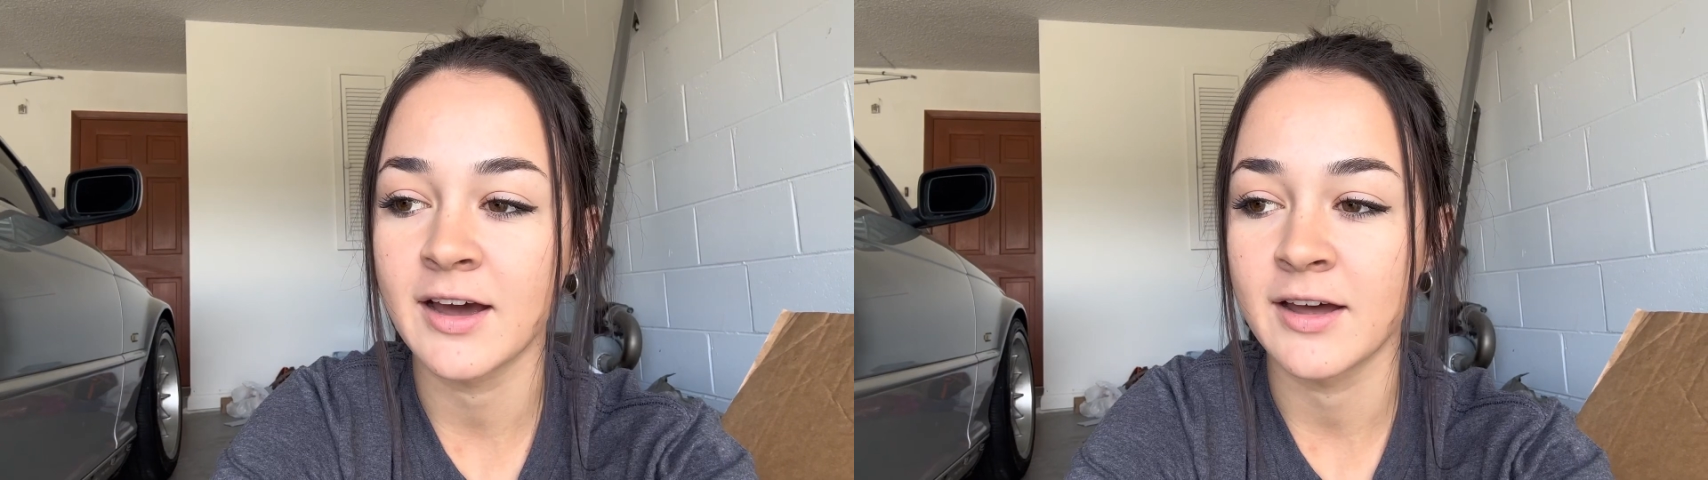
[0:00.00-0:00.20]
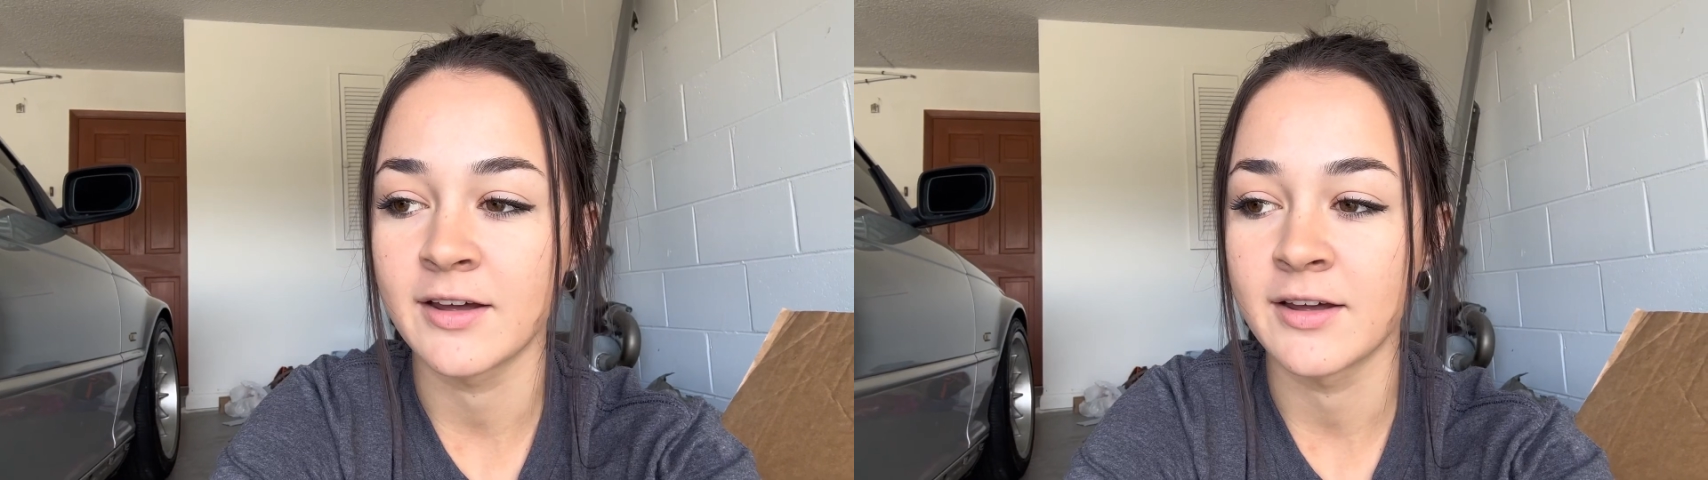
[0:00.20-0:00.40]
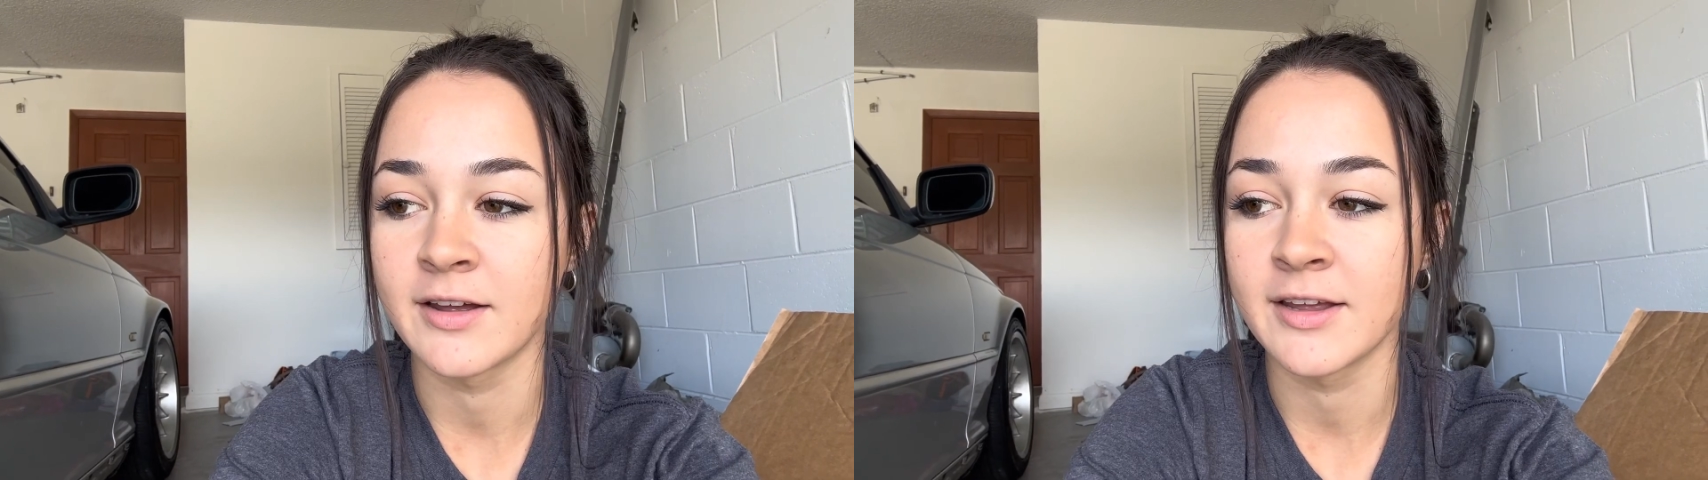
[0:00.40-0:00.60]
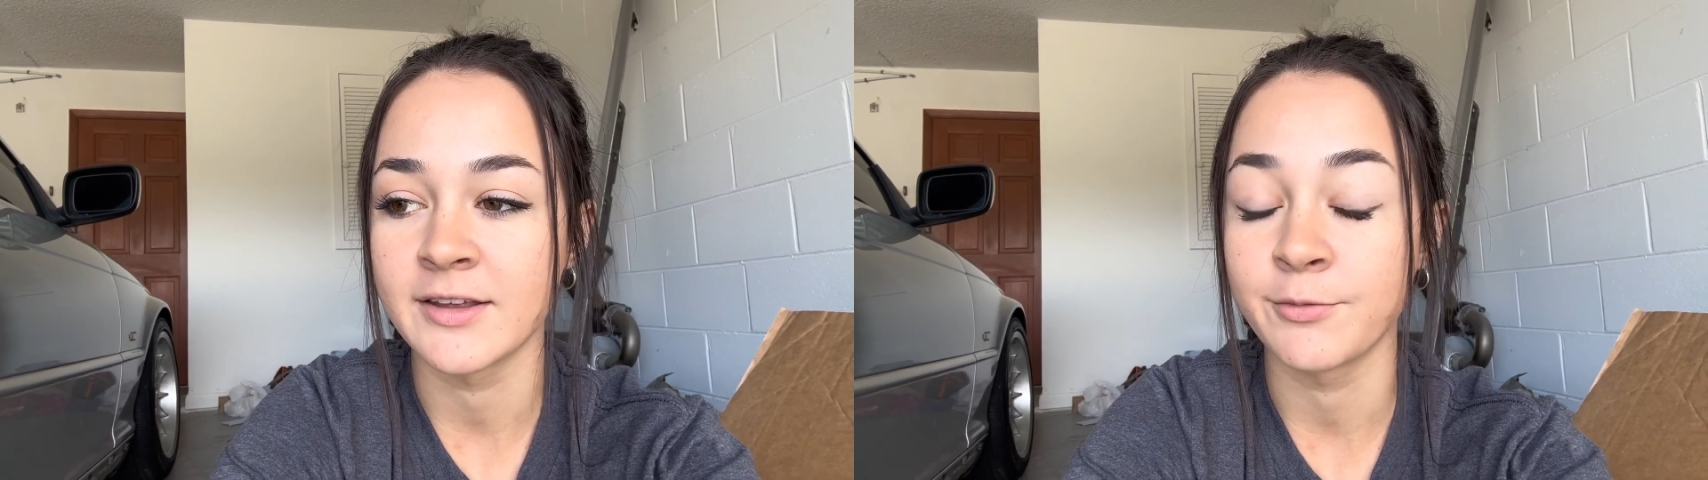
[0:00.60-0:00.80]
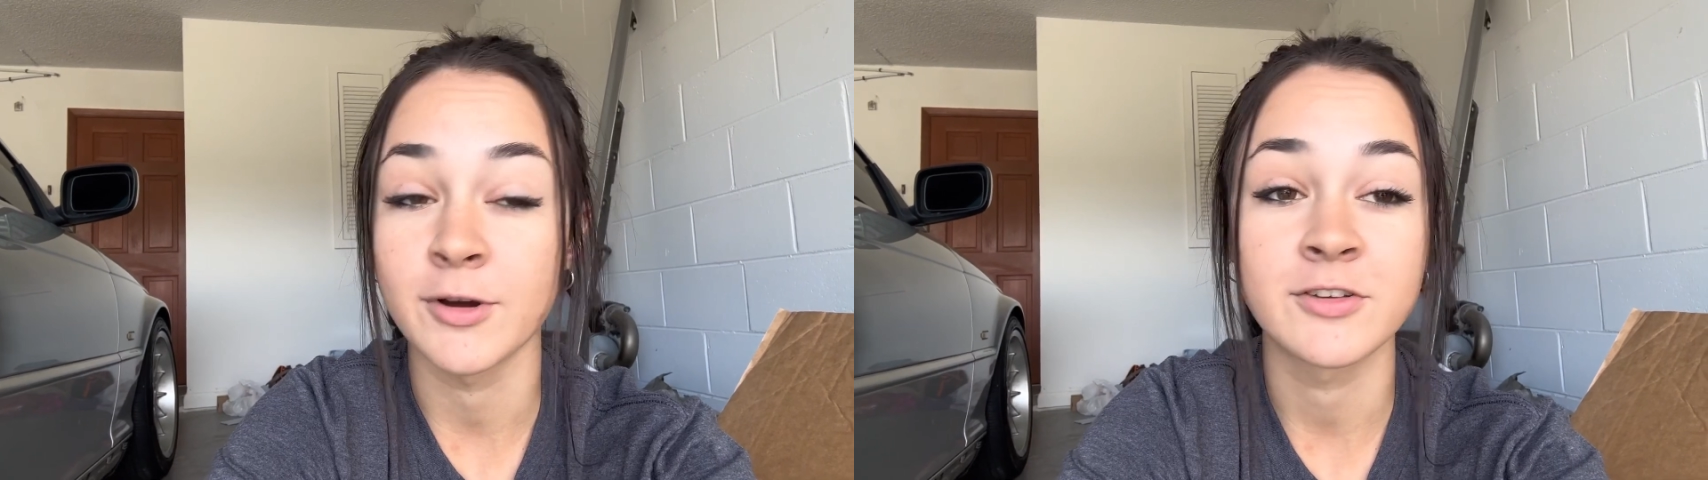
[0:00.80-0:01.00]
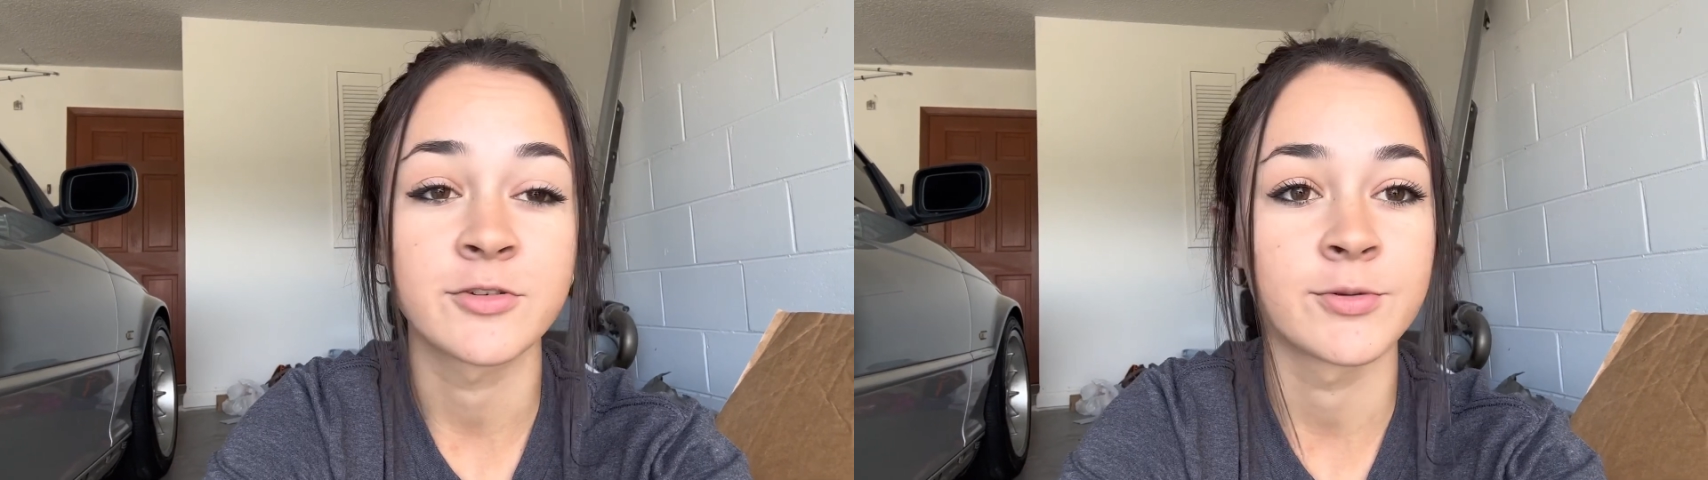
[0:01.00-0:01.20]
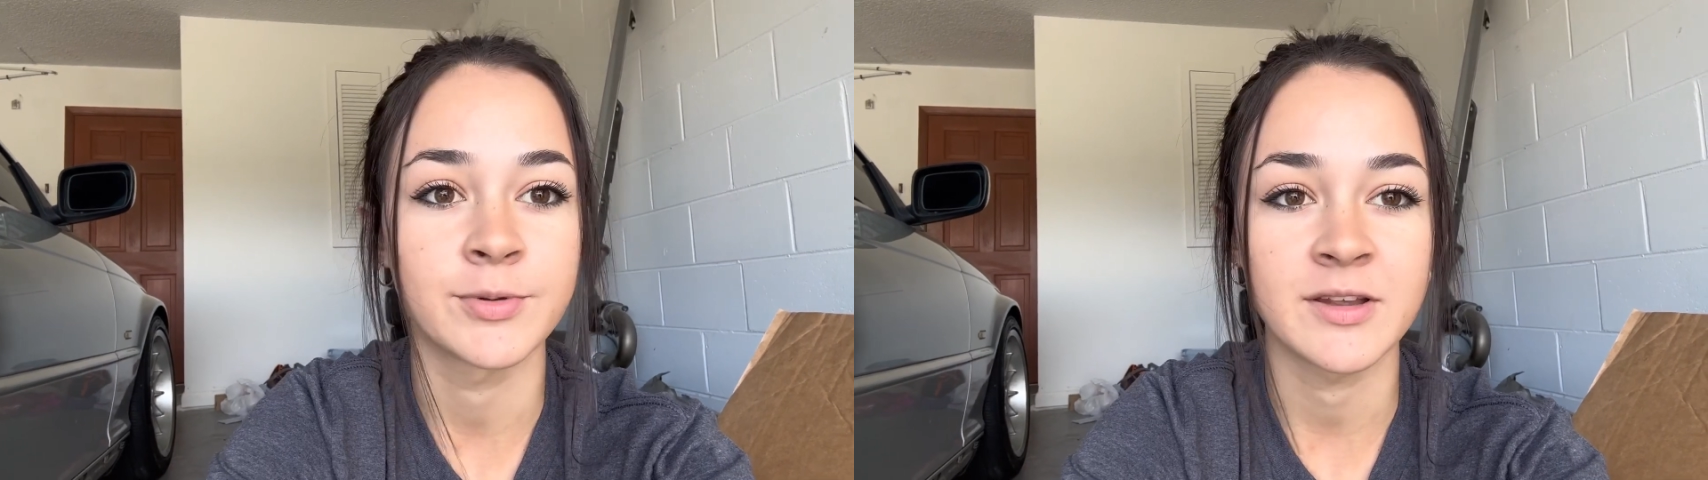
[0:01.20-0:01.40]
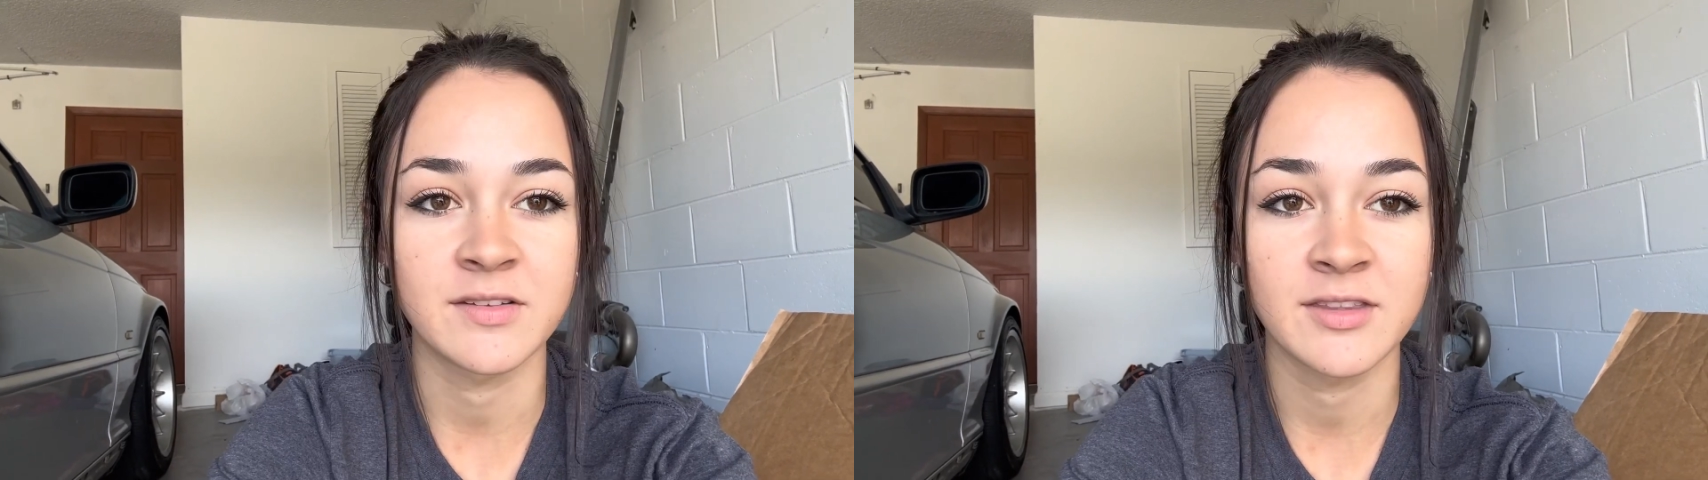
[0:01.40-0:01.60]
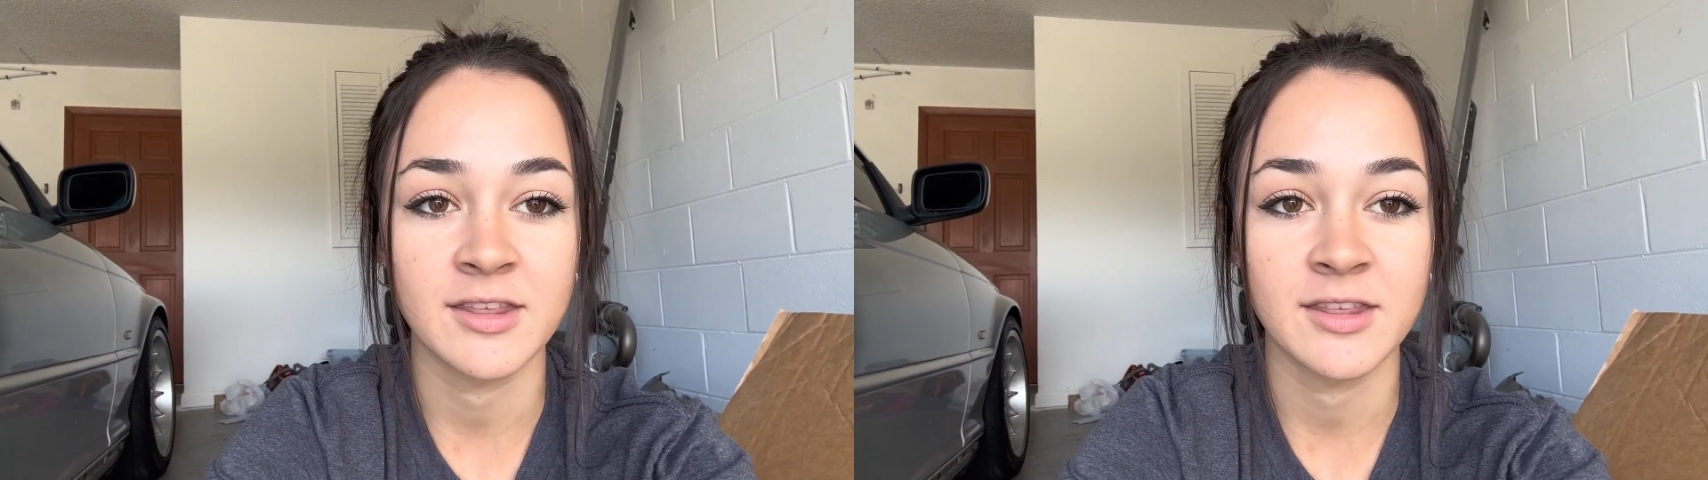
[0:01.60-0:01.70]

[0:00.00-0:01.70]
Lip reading: I want to replace